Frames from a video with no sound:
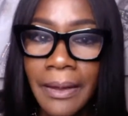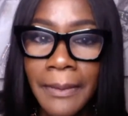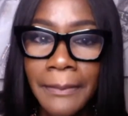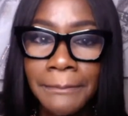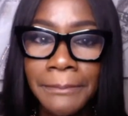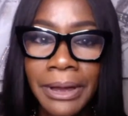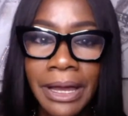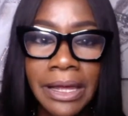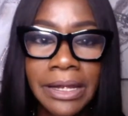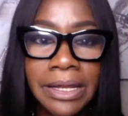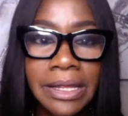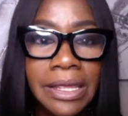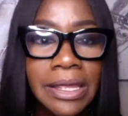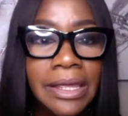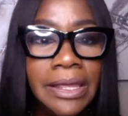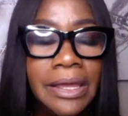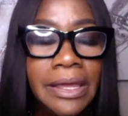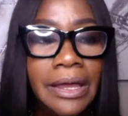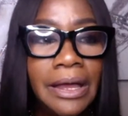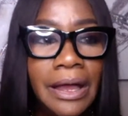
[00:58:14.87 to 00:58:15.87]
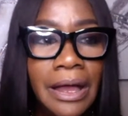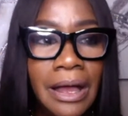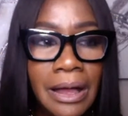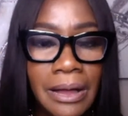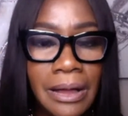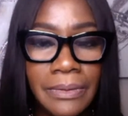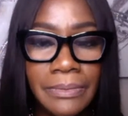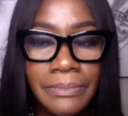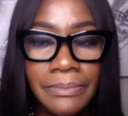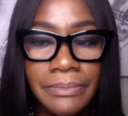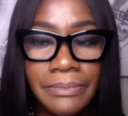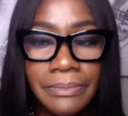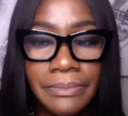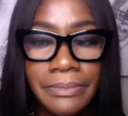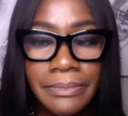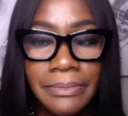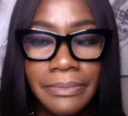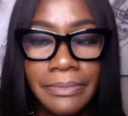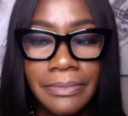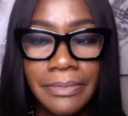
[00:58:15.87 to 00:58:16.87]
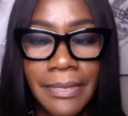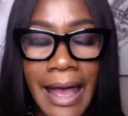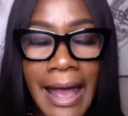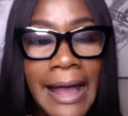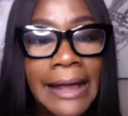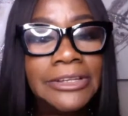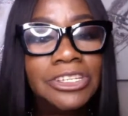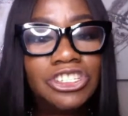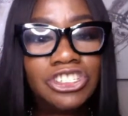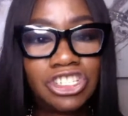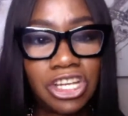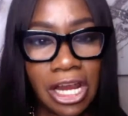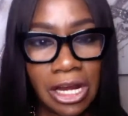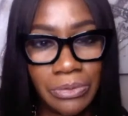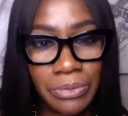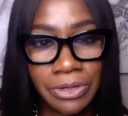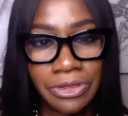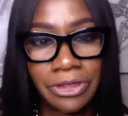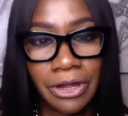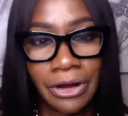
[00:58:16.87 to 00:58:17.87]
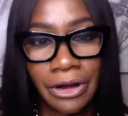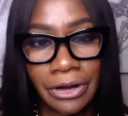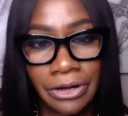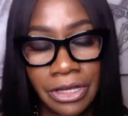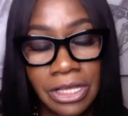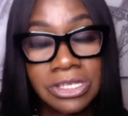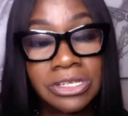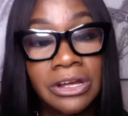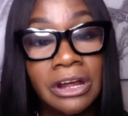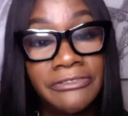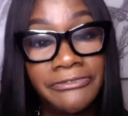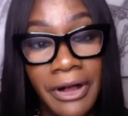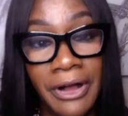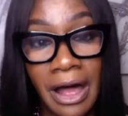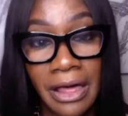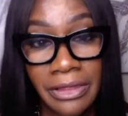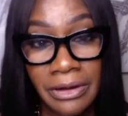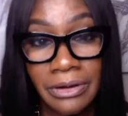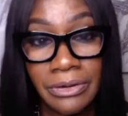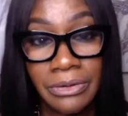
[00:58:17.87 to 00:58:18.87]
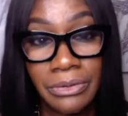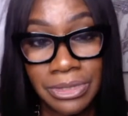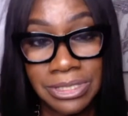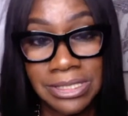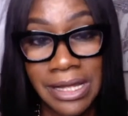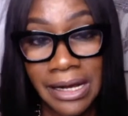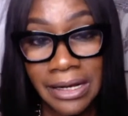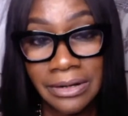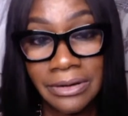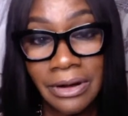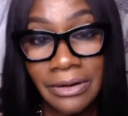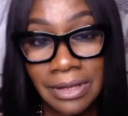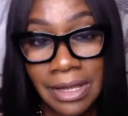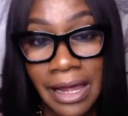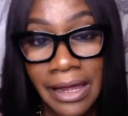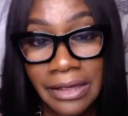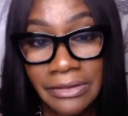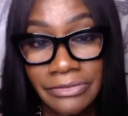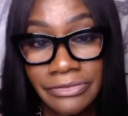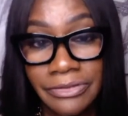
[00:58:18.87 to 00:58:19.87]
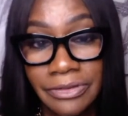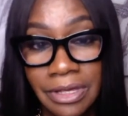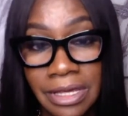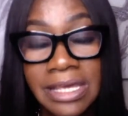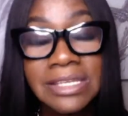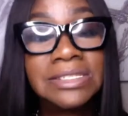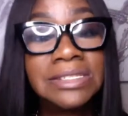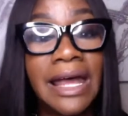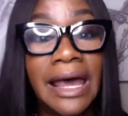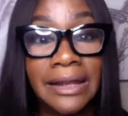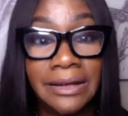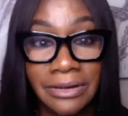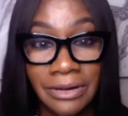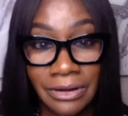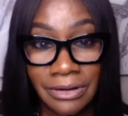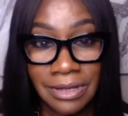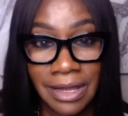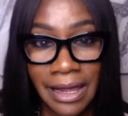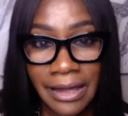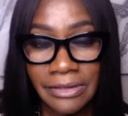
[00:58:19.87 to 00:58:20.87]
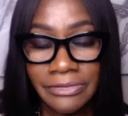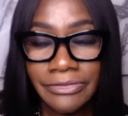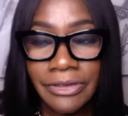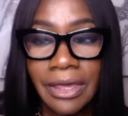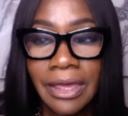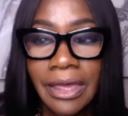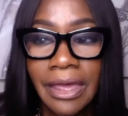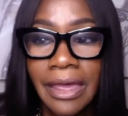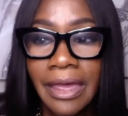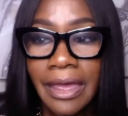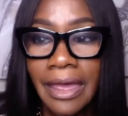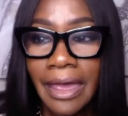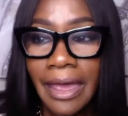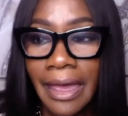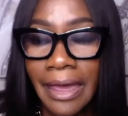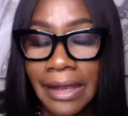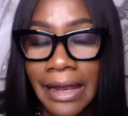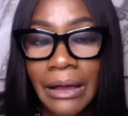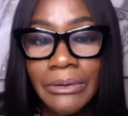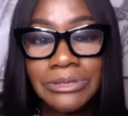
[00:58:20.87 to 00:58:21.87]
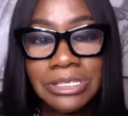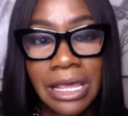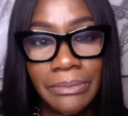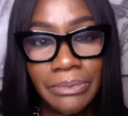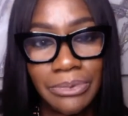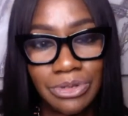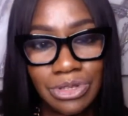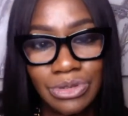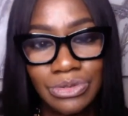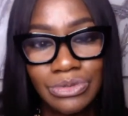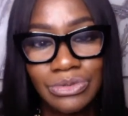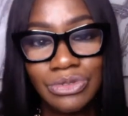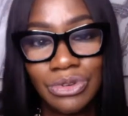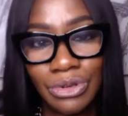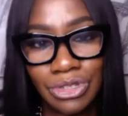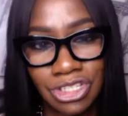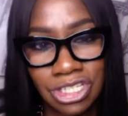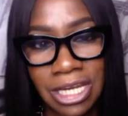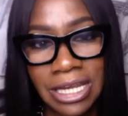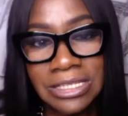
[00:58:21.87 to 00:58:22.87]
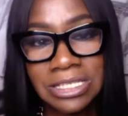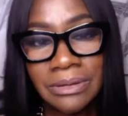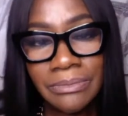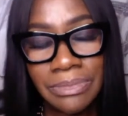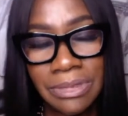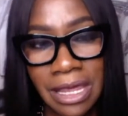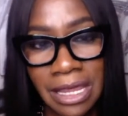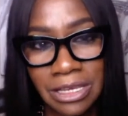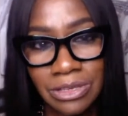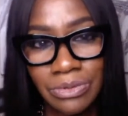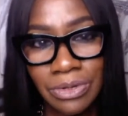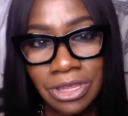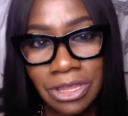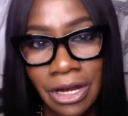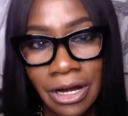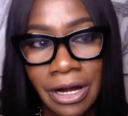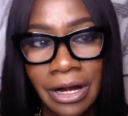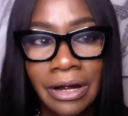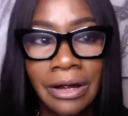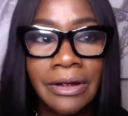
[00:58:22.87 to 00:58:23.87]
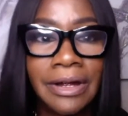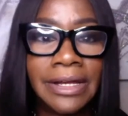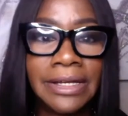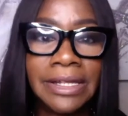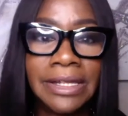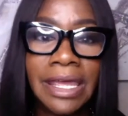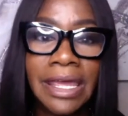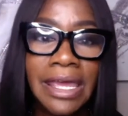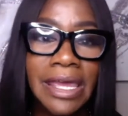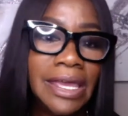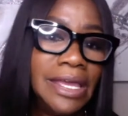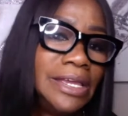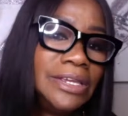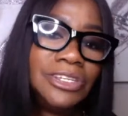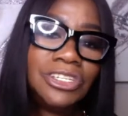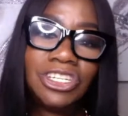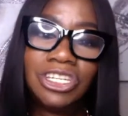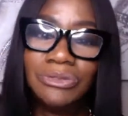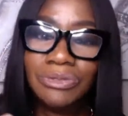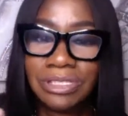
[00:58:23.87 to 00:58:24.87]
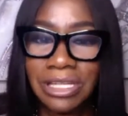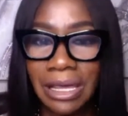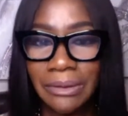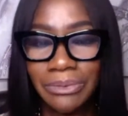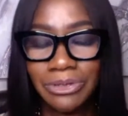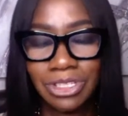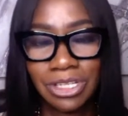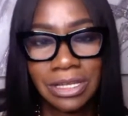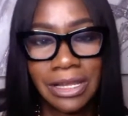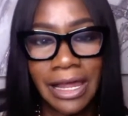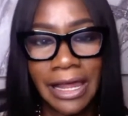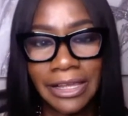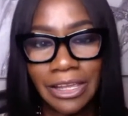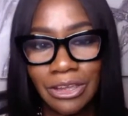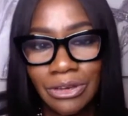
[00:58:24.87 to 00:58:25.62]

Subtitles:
But um, I shared with her, because her father was not in her life, is not in her life. And I was able to, share some things with her, and she was able to, like,